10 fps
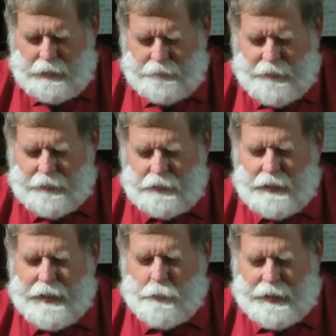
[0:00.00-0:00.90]
And Father,
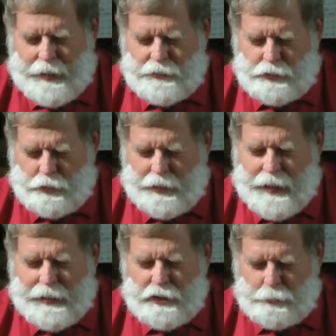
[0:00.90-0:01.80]
today we ask that you
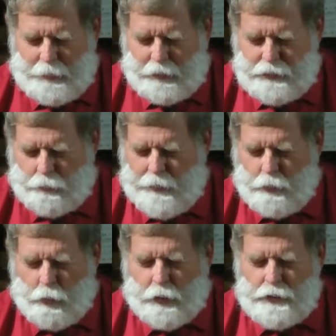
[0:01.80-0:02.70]
guide our spirits, that we
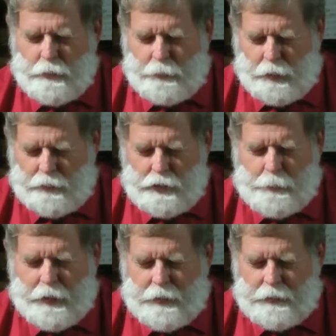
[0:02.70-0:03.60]
would worship you in
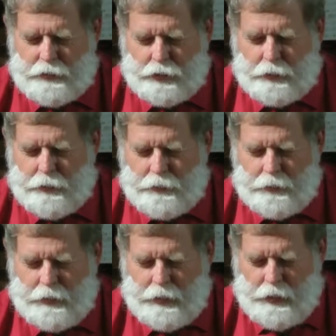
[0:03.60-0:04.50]
spirit and
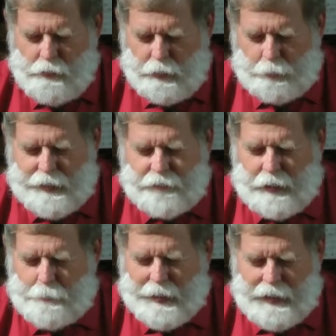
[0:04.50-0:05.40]
truth. We pray for
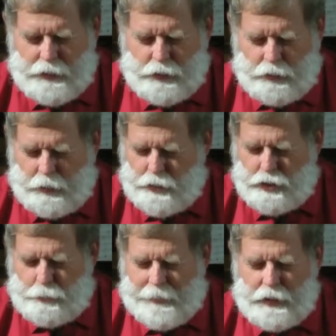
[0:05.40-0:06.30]
our pastor that
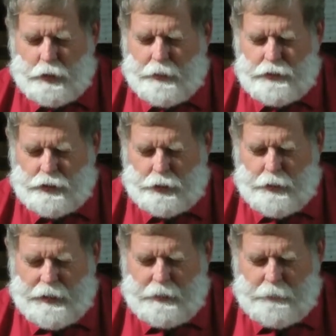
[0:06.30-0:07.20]
you'd speak to us through
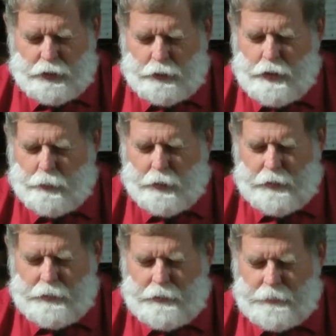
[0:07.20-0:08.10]
him and through your
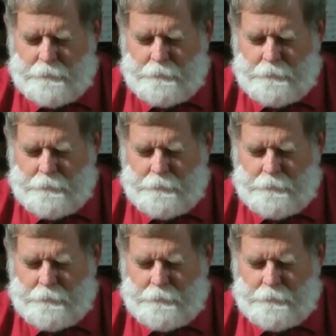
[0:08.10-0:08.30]
word.